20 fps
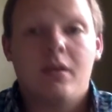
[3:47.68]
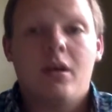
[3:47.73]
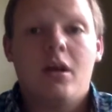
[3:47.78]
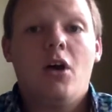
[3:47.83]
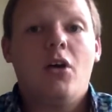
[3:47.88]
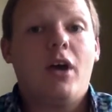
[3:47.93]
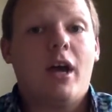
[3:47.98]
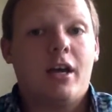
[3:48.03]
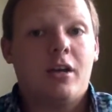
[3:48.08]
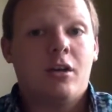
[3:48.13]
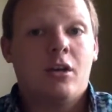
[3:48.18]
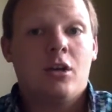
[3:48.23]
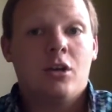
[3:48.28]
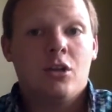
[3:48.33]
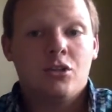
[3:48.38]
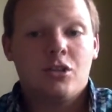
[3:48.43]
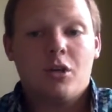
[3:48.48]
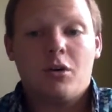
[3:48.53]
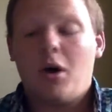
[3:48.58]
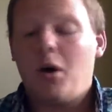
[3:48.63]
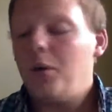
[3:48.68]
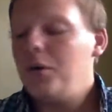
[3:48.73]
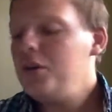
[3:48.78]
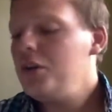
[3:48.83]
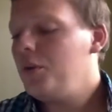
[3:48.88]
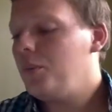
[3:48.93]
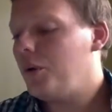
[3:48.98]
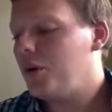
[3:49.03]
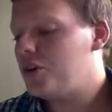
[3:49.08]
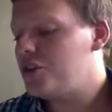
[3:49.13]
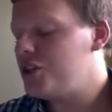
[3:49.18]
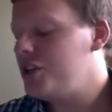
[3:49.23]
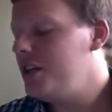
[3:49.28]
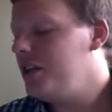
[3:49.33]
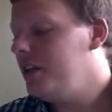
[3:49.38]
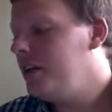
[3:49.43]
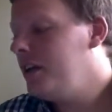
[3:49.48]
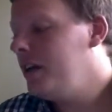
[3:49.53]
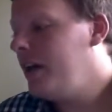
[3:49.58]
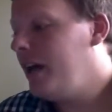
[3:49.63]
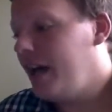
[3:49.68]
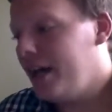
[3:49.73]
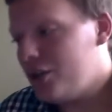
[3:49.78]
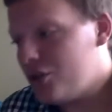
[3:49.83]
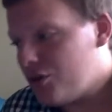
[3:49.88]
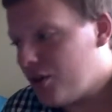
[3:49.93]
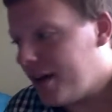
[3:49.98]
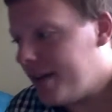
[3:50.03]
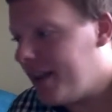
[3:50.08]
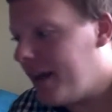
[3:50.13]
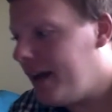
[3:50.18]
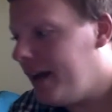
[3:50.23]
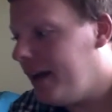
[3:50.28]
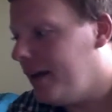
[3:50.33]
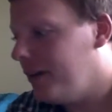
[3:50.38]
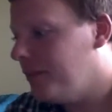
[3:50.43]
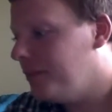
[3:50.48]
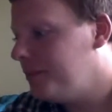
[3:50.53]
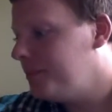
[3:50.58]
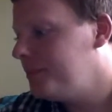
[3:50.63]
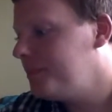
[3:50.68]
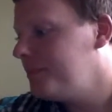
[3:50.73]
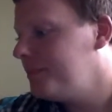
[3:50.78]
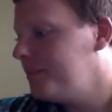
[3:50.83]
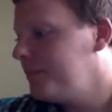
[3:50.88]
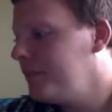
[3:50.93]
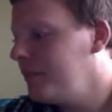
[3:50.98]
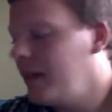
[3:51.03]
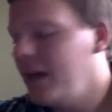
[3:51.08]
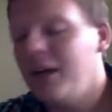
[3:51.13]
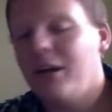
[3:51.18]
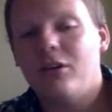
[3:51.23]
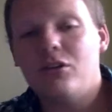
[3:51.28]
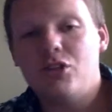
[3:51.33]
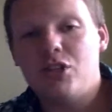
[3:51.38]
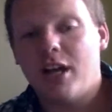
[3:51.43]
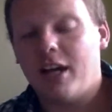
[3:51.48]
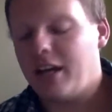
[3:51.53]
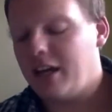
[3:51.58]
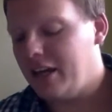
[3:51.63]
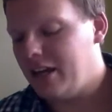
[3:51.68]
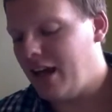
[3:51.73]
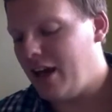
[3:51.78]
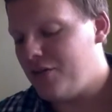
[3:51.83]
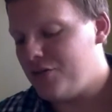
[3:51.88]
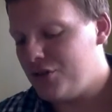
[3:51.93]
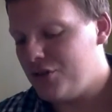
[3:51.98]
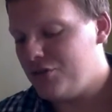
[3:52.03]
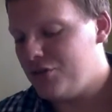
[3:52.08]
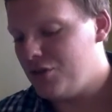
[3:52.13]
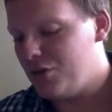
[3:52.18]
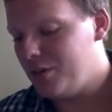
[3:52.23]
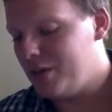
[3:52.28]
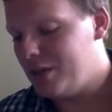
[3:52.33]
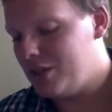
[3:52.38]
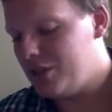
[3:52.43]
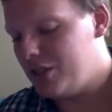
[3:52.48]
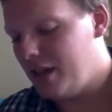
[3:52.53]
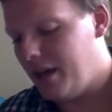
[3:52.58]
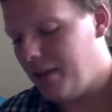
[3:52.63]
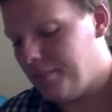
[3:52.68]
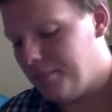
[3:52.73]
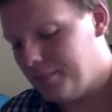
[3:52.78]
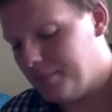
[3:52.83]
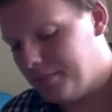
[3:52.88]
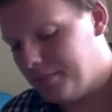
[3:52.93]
Okay, so go on your worksheet and try that out. And I'll check in after you do each step.